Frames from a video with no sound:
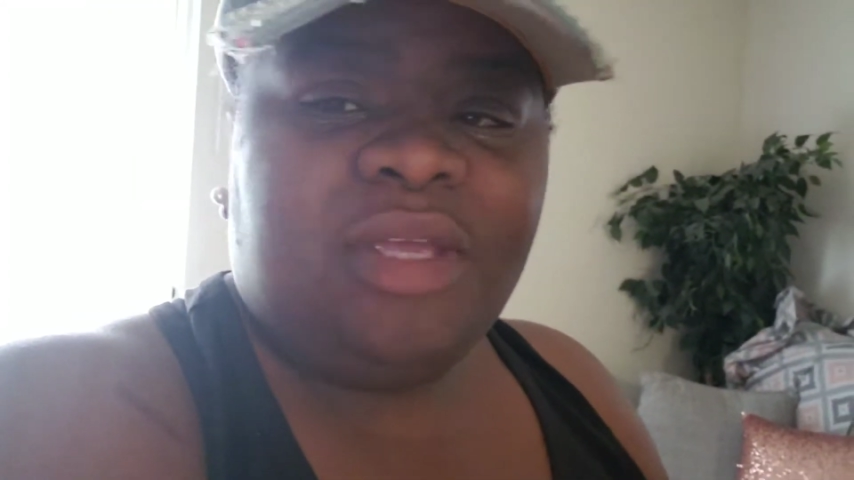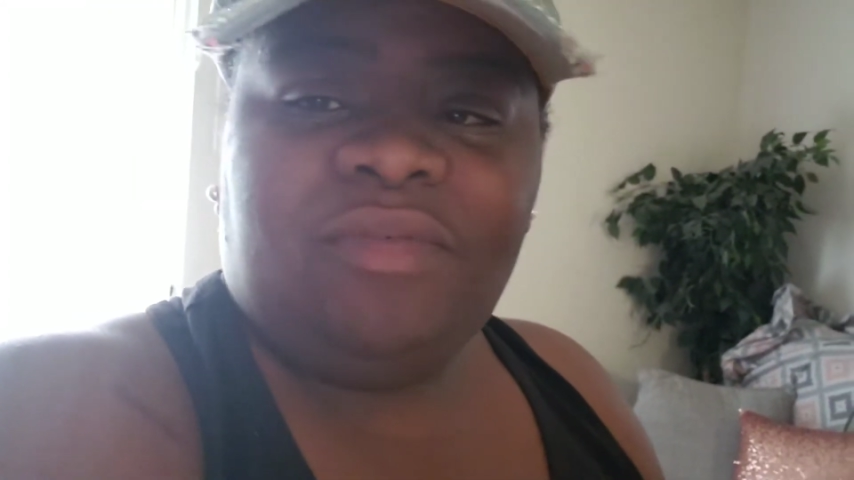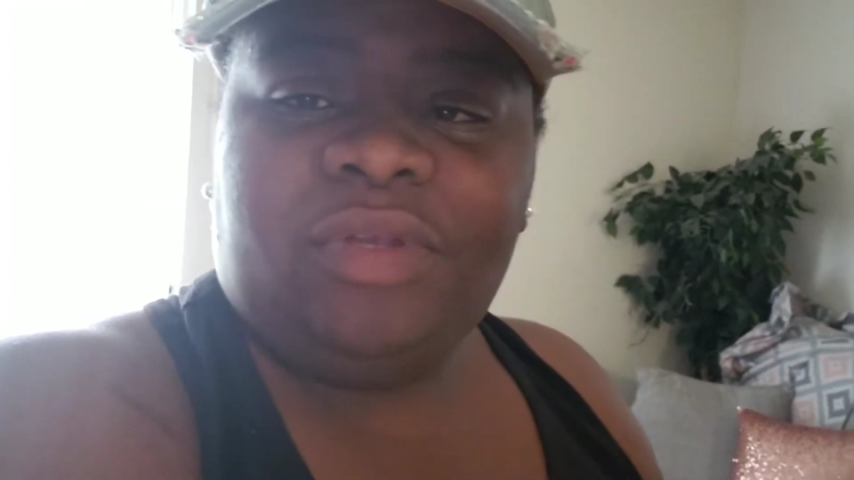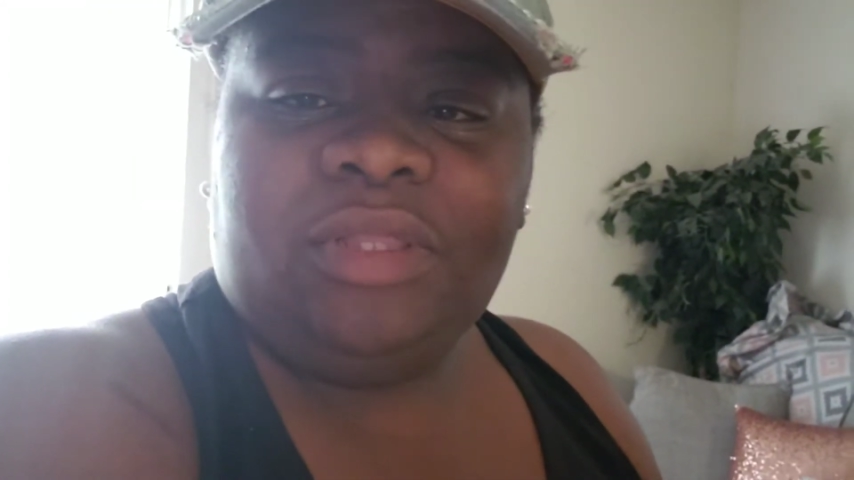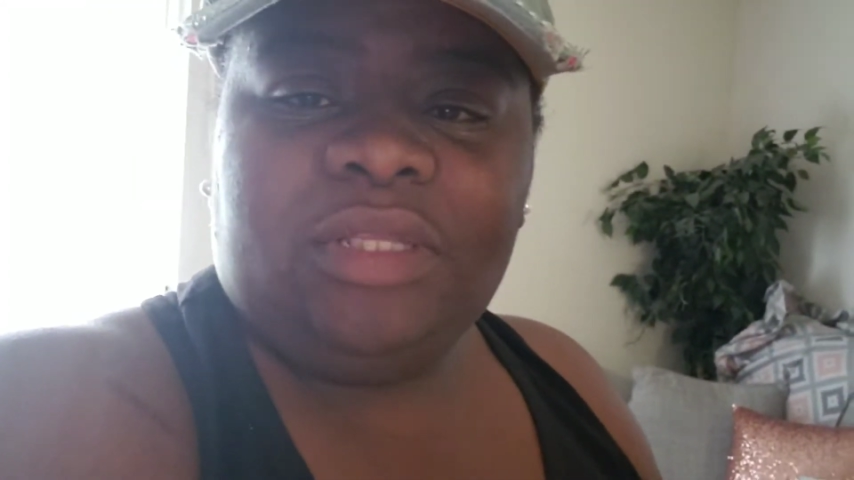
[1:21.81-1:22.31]

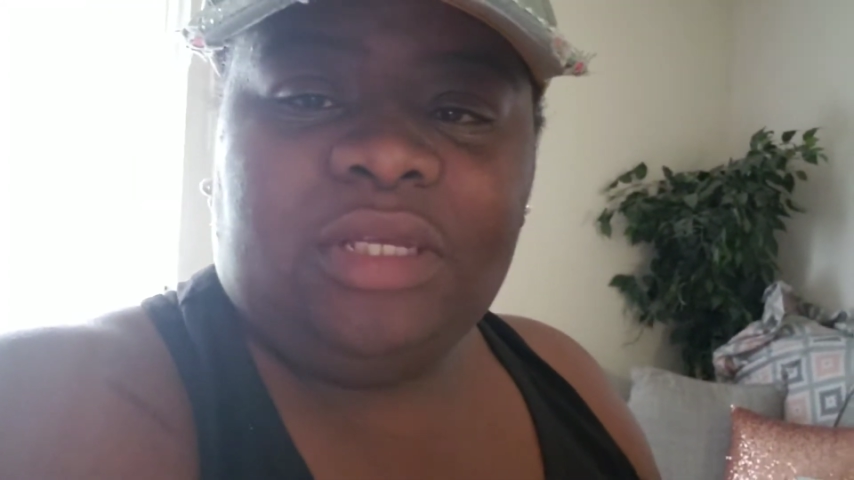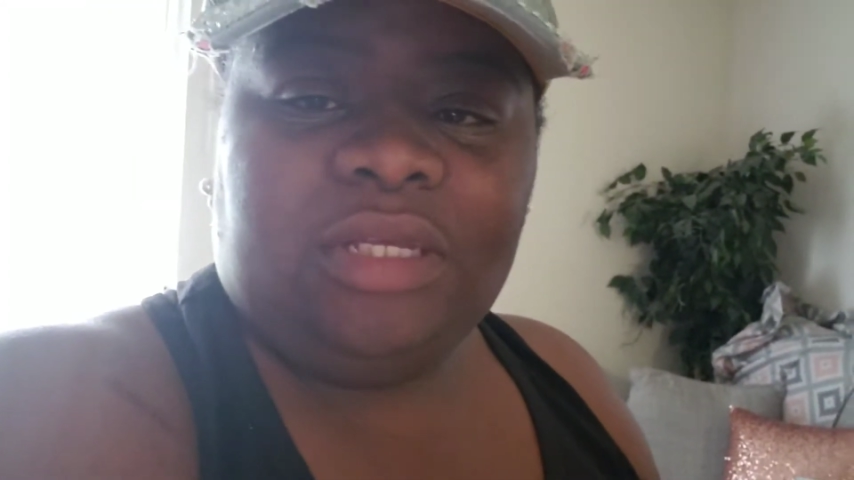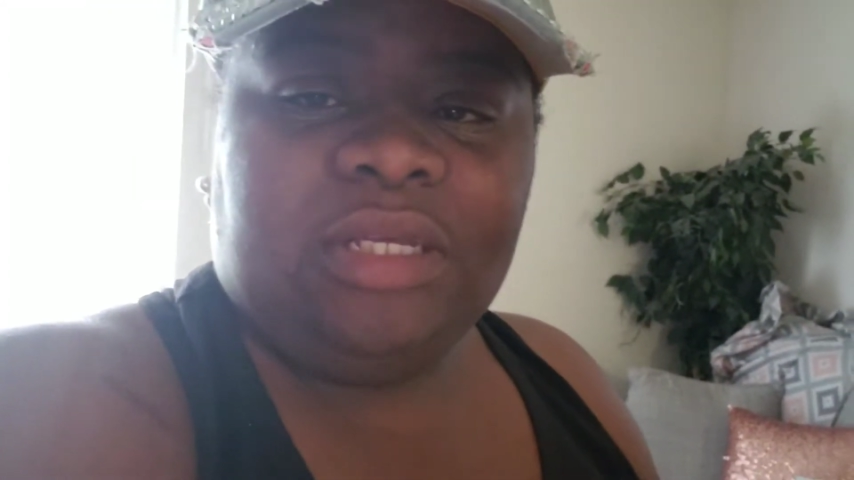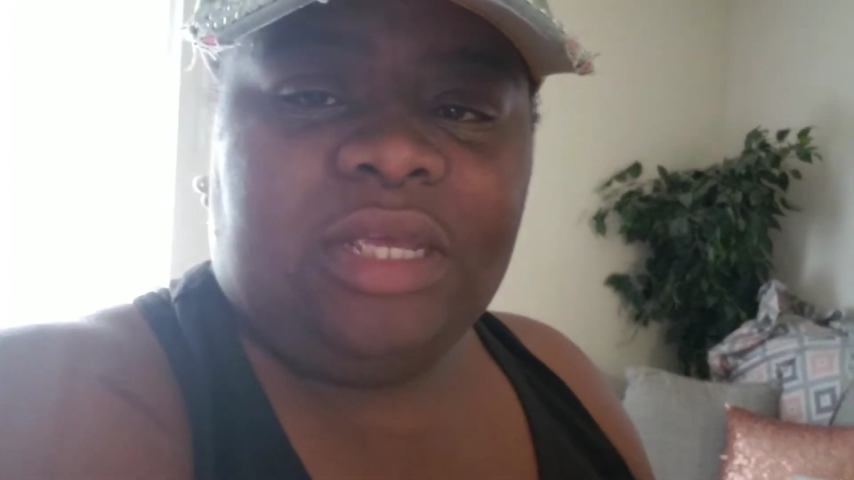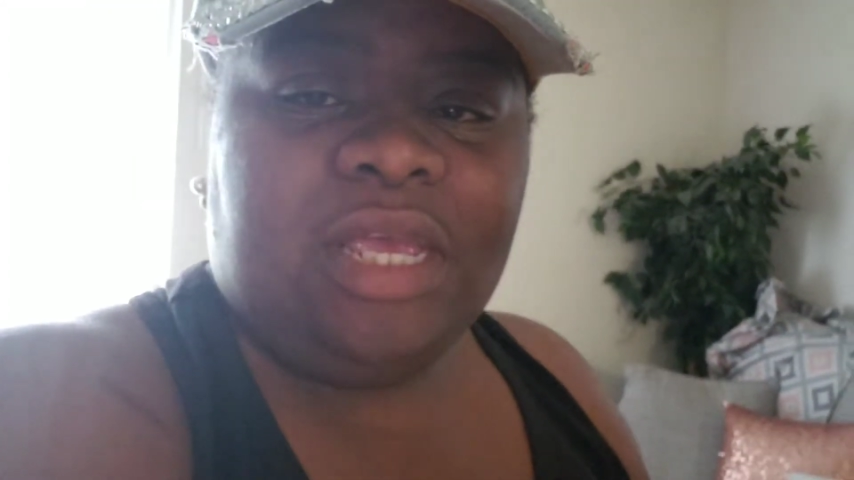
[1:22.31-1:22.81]

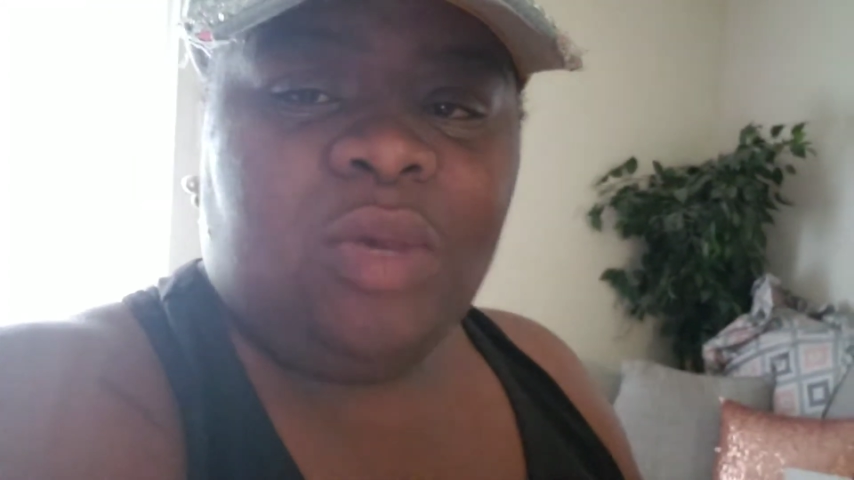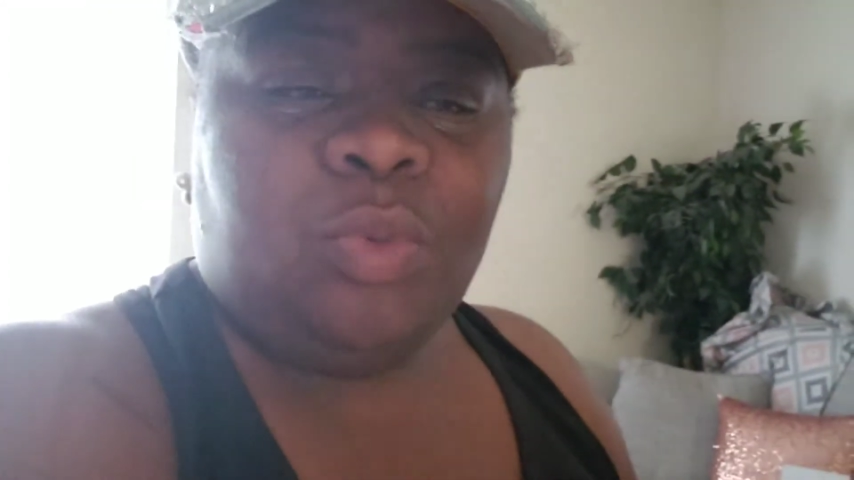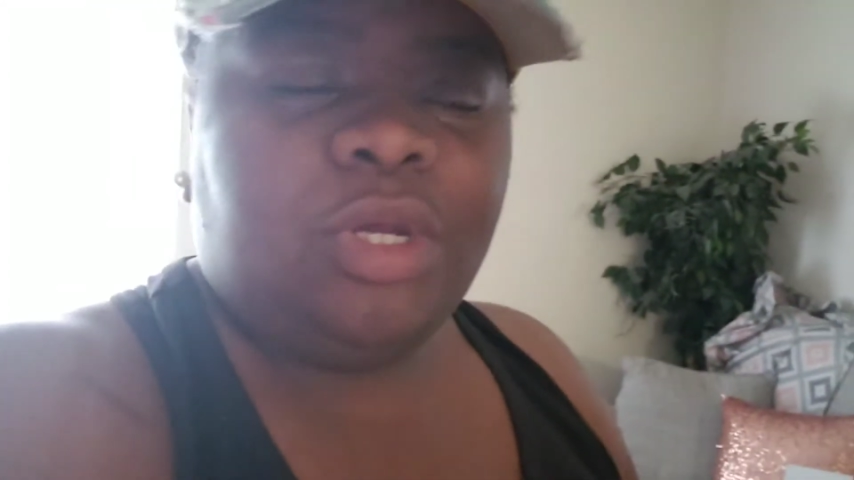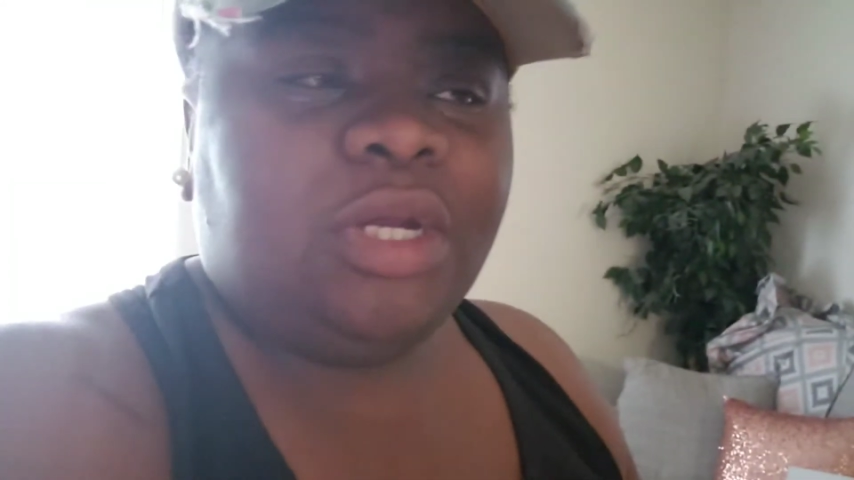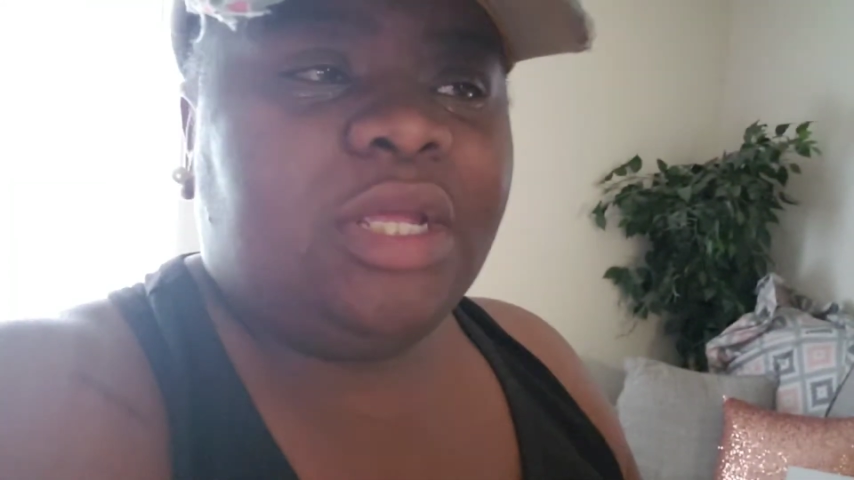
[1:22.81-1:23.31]
everything
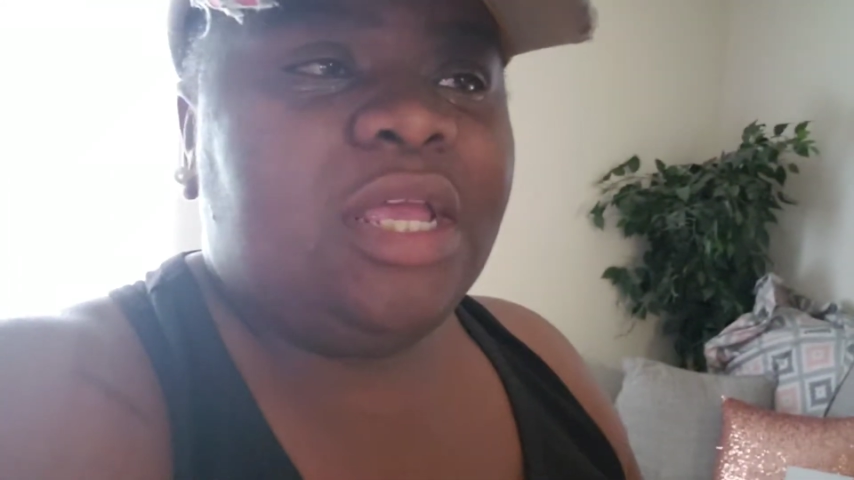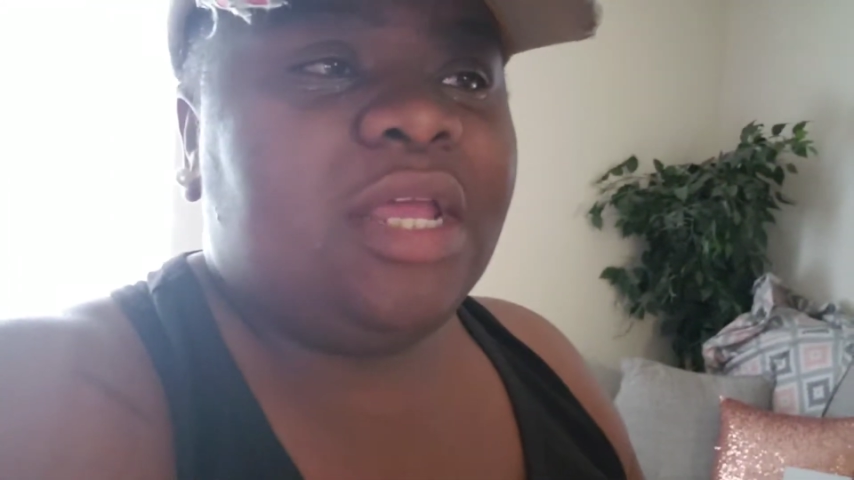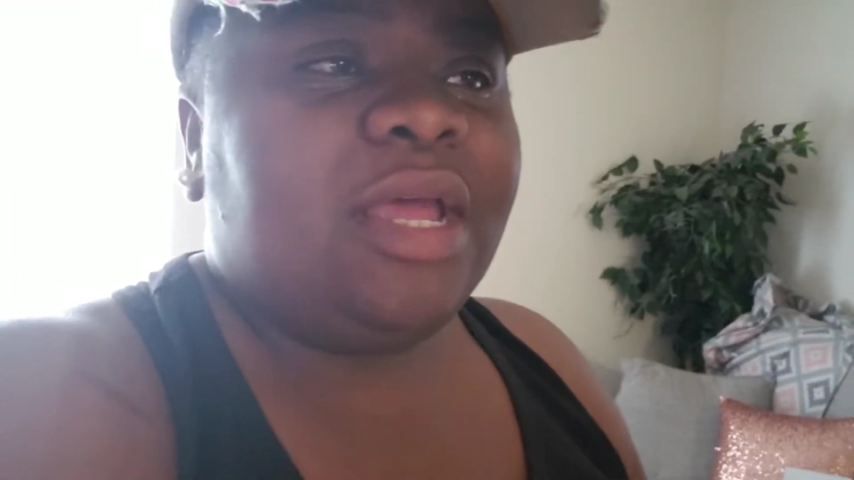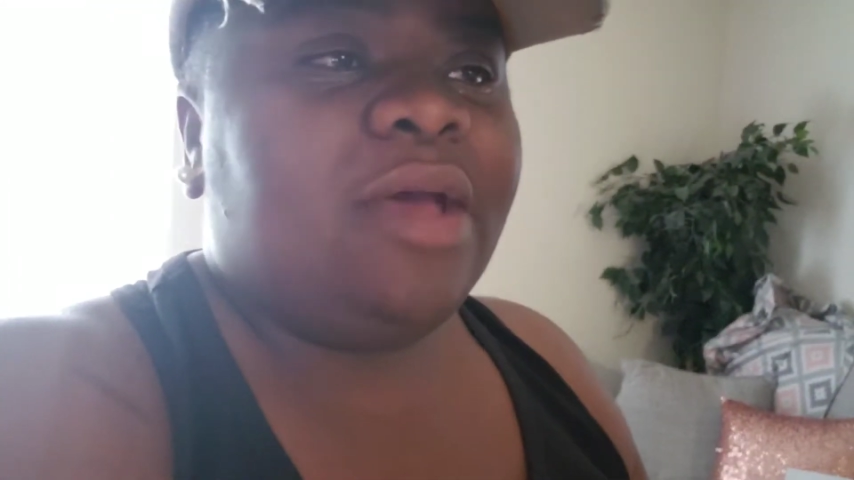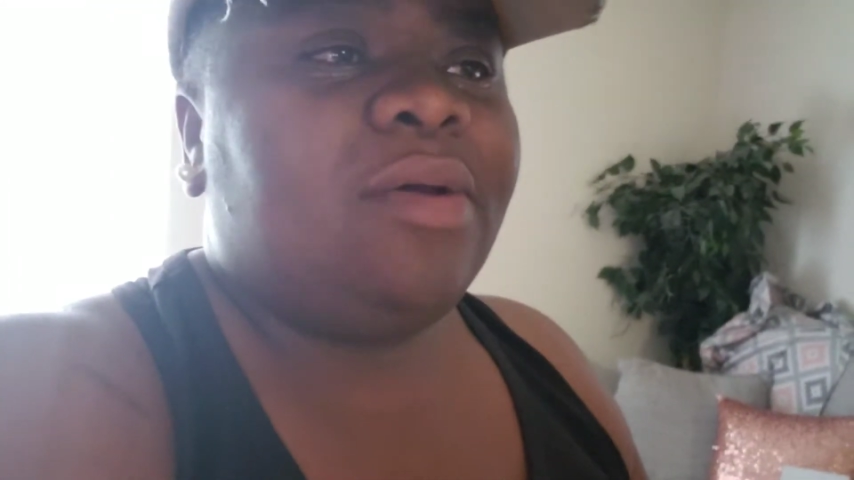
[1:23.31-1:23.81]
and we're going to
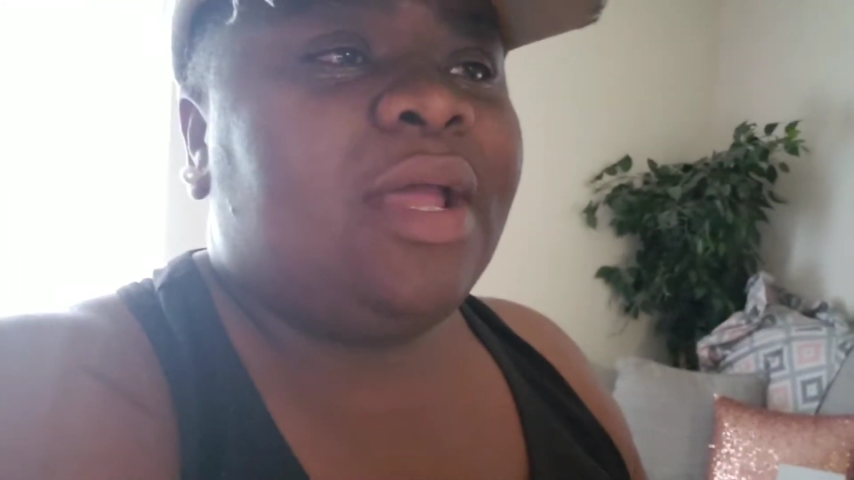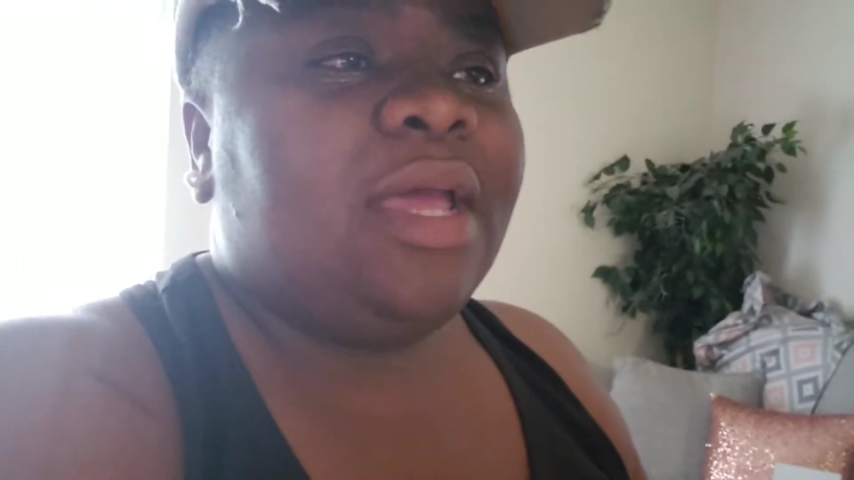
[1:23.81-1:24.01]
head out.